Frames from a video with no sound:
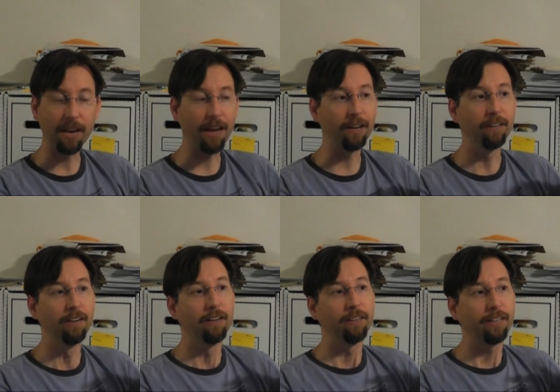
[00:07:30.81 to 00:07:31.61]
And
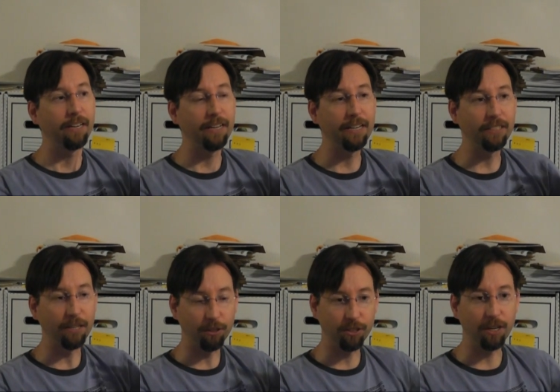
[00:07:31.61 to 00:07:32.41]
he's
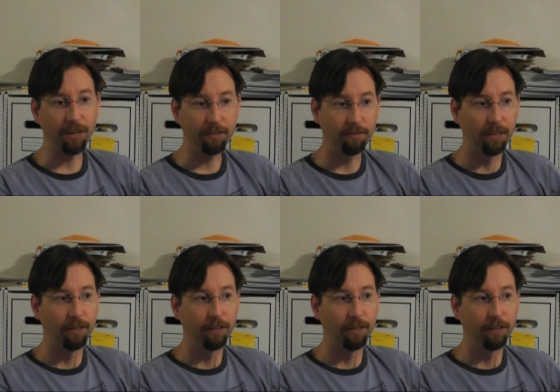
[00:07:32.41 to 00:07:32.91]
interested in,